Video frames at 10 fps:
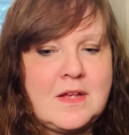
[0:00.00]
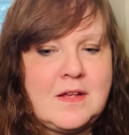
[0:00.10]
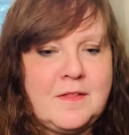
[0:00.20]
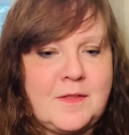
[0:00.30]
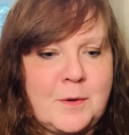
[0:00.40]

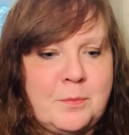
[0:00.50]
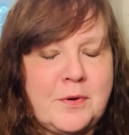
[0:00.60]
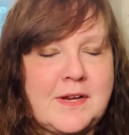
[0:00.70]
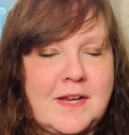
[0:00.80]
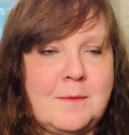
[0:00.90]
they're
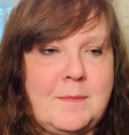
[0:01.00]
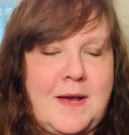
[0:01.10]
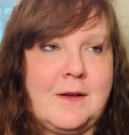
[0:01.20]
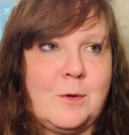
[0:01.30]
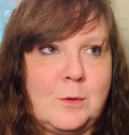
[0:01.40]
bringing
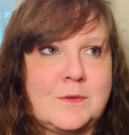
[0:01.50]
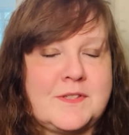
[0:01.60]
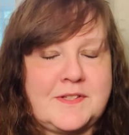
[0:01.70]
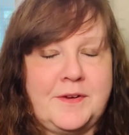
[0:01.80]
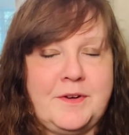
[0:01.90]
back old
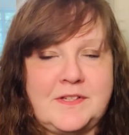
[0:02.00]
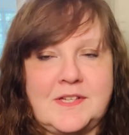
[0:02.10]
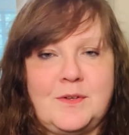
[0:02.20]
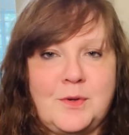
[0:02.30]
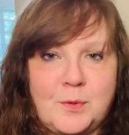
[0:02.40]
series
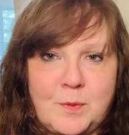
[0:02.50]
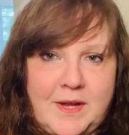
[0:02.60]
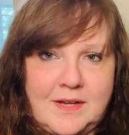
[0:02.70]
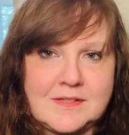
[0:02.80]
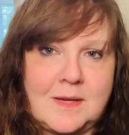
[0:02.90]
in new
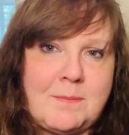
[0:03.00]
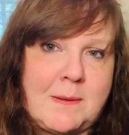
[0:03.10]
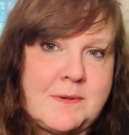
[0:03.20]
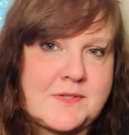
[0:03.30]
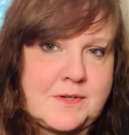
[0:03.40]
ways. Like
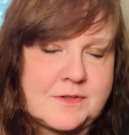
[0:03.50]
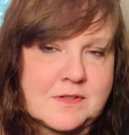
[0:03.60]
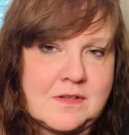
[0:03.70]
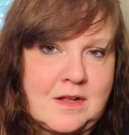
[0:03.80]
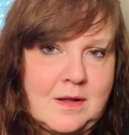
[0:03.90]
Babysitter's
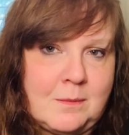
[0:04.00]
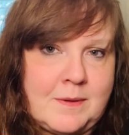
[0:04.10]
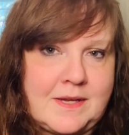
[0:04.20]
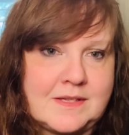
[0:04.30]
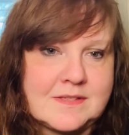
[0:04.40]
Club
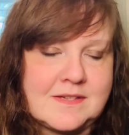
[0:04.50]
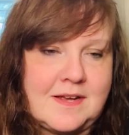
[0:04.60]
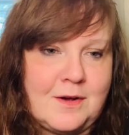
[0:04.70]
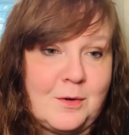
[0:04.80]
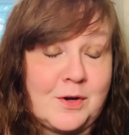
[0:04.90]
is
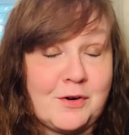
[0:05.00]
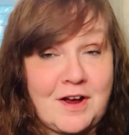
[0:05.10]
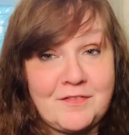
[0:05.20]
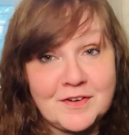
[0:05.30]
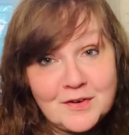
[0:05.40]
now a
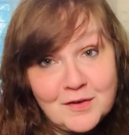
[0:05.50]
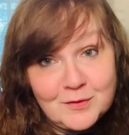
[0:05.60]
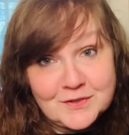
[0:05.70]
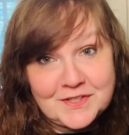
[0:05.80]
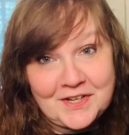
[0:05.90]
graphic
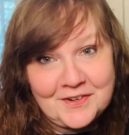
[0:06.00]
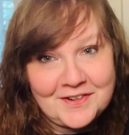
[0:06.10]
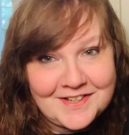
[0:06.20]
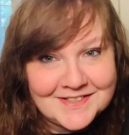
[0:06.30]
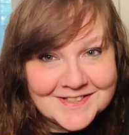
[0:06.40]
novel
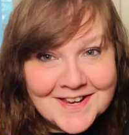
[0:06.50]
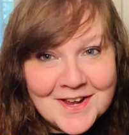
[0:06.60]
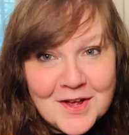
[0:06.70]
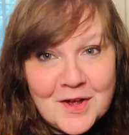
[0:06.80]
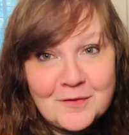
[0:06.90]
series
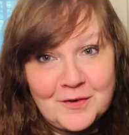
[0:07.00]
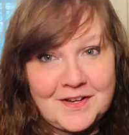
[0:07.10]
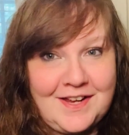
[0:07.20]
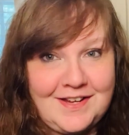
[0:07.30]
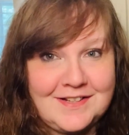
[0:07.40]
for
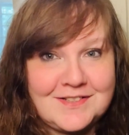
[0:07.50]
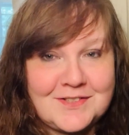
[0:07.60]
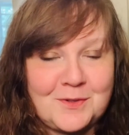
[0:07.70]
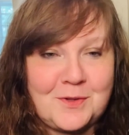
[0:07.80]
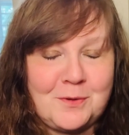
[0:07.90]
kids.
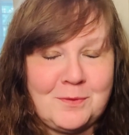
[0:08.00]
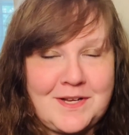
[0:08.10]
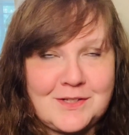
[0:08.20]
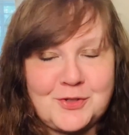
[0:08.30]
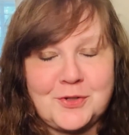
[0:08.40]
So they're
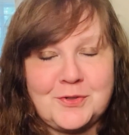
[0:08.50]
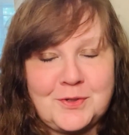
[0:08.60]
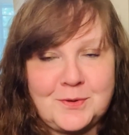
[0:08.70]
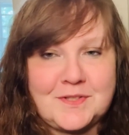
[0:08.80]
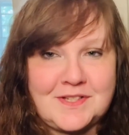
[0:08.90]

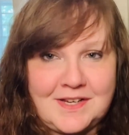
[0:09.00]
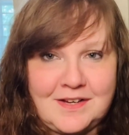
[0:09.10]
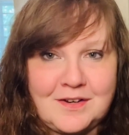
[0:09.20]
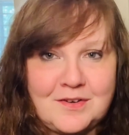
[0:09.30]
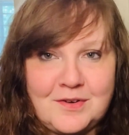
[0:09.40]

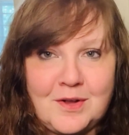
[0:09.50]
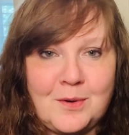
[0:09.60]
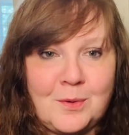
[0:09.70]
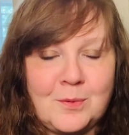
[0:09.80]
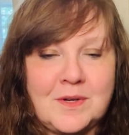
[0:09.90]
reintroducing
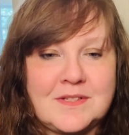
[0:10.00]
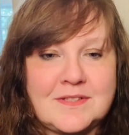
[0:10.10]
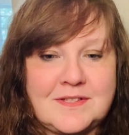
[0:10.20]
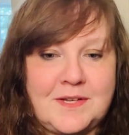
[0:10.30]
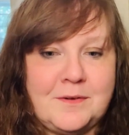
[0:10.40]
known
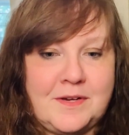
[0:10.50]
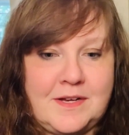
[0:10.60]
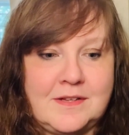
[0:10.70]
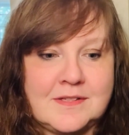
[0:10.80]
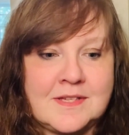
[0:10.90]

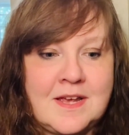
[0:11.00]
series